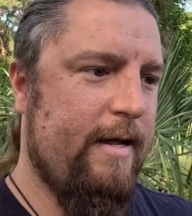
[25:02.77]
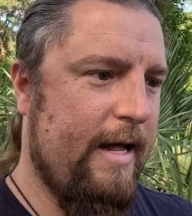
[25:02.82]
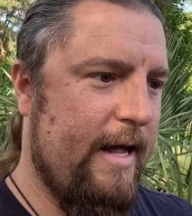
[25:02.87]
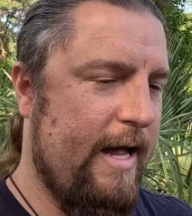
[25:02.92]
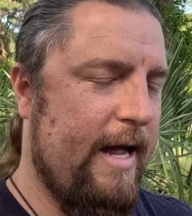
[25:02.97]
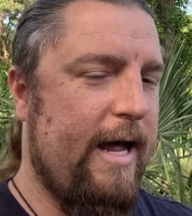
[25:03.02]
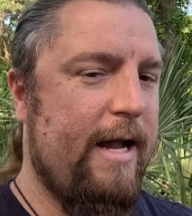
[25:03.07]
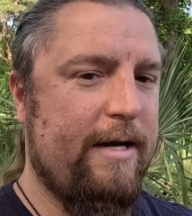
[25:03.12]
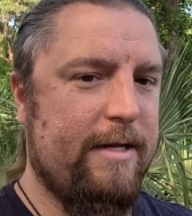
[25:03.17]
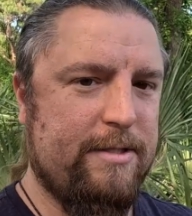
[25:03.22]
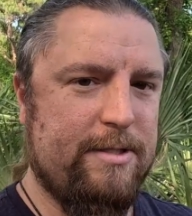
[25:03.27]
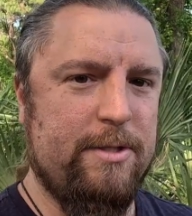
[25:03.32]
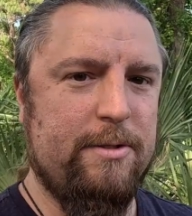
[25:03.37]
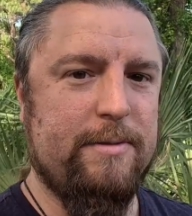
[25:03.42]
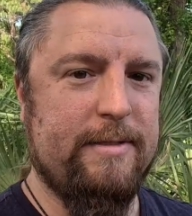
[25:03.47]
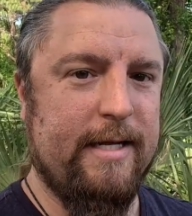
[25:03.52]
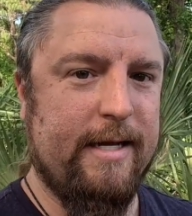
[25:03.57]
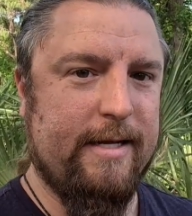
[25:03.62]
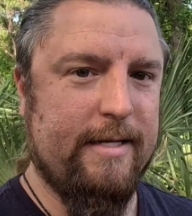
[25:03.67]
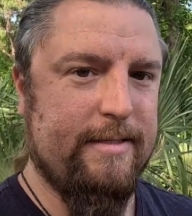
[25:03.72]
on a
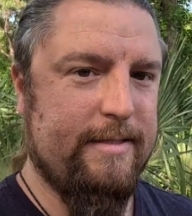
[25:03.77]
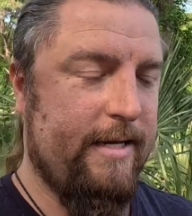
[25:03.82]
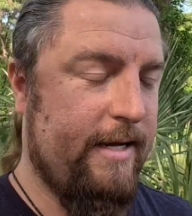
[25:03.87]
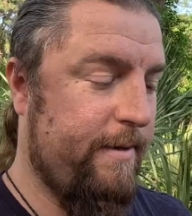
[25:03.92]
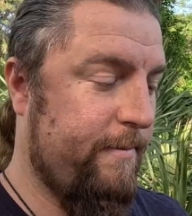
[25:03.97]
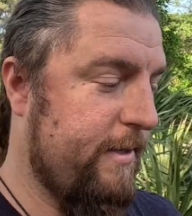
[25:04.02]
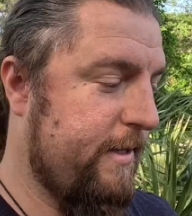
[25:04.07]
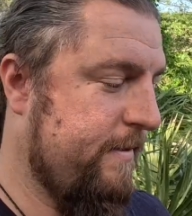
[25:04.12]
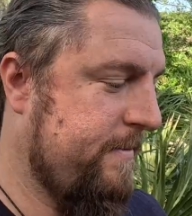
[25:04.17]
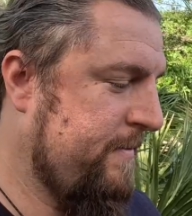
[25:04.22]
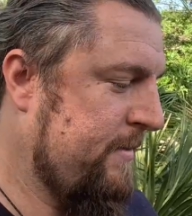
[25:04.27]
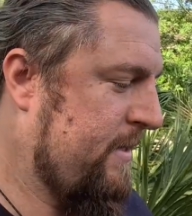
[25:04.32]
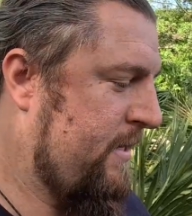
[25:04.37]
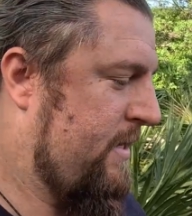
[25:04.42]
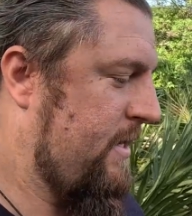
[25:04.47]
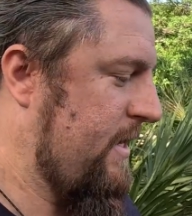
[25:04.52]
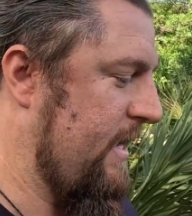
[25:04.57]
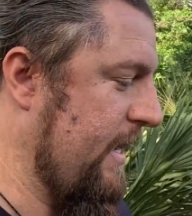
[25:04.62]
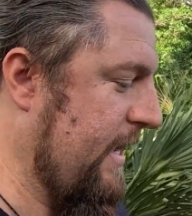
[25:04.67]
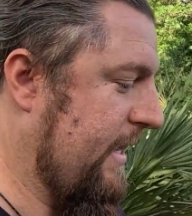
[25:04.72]
2-second timer.
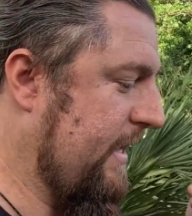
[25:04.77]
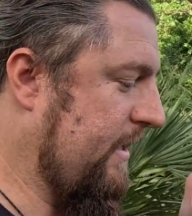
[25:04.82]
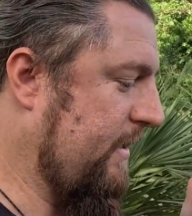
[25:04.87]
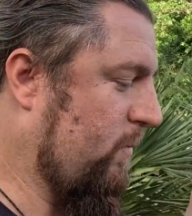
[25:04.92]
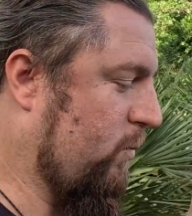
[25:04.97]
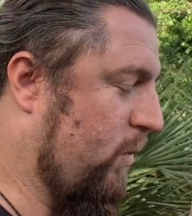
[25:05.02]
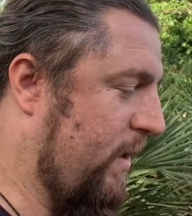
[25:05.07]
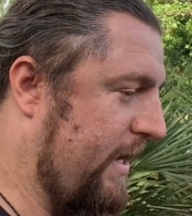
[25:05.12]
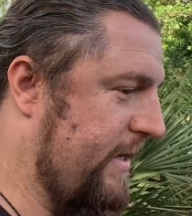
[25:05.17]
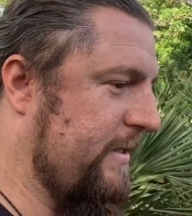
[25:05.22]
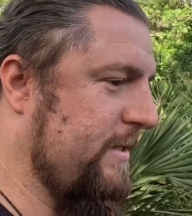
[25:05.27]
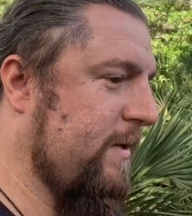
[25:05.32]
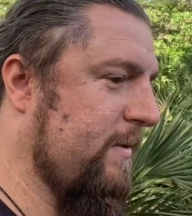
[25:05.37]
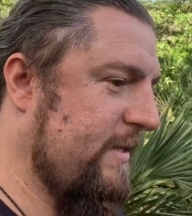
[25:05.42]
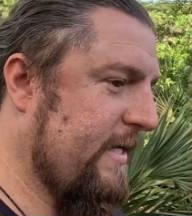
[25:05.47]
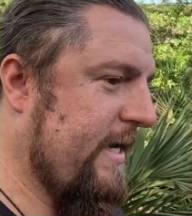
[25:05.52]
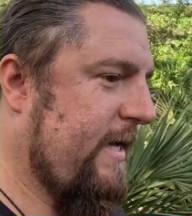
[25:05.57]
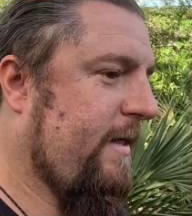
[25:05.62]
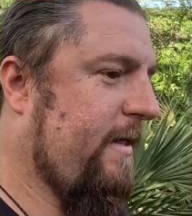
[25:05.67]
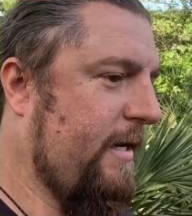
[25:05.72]
And when
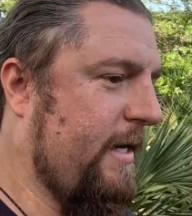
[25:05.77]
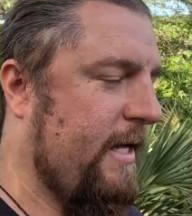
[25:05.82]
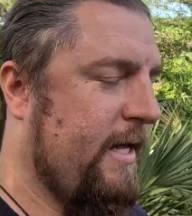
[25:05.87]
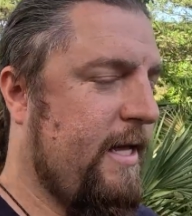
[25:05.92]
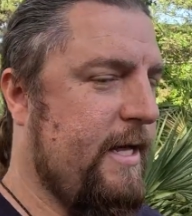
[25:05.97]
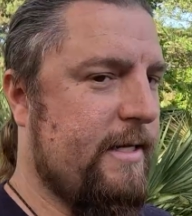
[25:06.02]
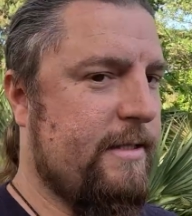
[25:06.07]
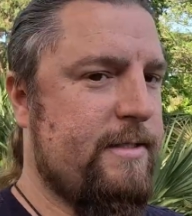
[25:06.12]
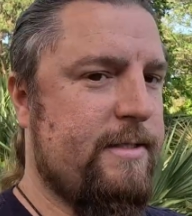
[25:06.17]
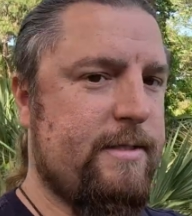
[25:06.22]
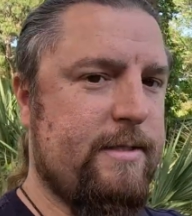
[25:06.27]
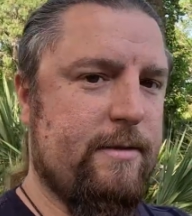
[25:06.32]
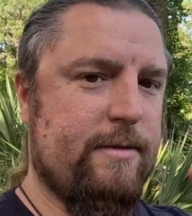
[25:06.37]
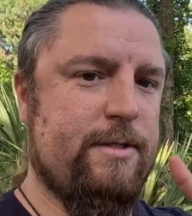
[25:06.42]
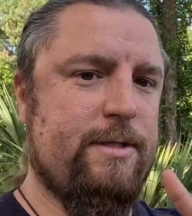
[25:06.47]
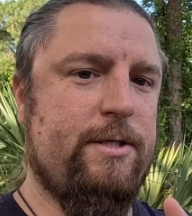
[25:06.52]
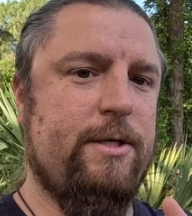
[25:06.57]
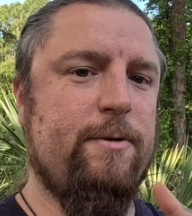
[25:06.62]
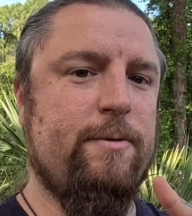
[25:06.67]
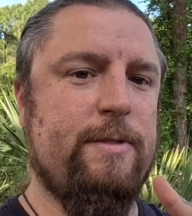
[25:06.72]
totality hits,
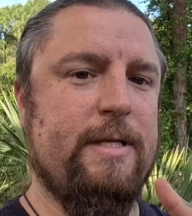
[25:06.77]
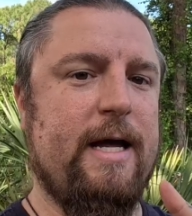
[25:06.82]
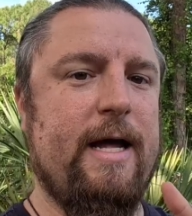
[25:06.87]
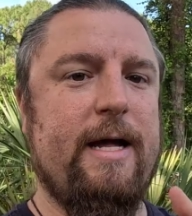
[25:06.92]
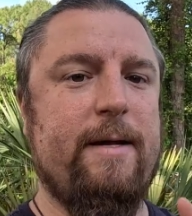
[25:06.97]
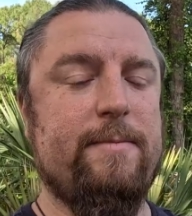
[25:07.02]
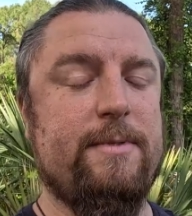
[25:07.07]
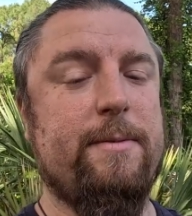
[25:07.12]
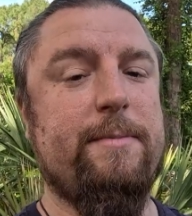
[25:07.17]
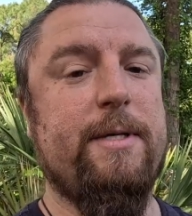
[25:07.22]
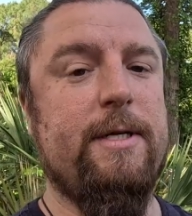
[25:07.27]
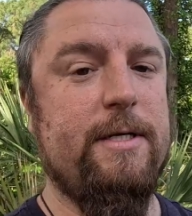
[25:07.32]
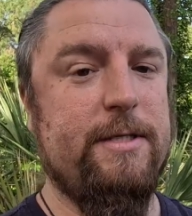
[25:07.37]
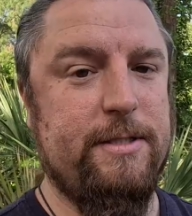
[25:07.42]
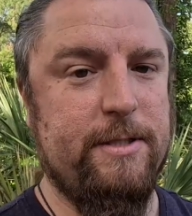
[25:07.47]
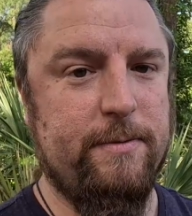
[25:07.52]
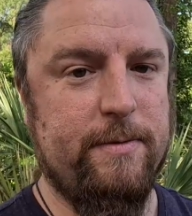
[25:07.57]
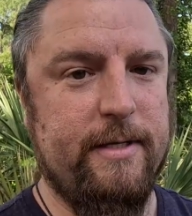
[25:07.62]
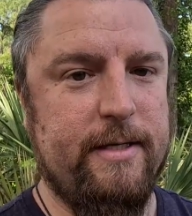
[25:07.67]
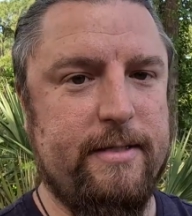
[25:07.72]
there's 2 times I'm gonna
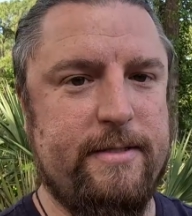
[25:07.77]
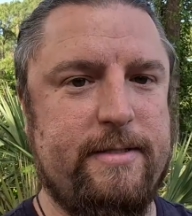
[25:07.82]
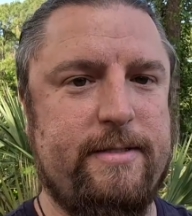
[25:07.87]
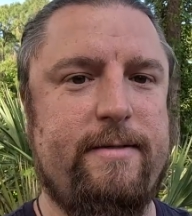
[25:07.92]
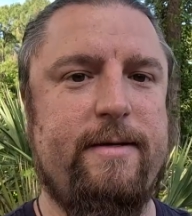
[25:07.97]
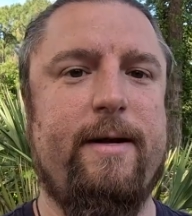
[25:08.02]
do this.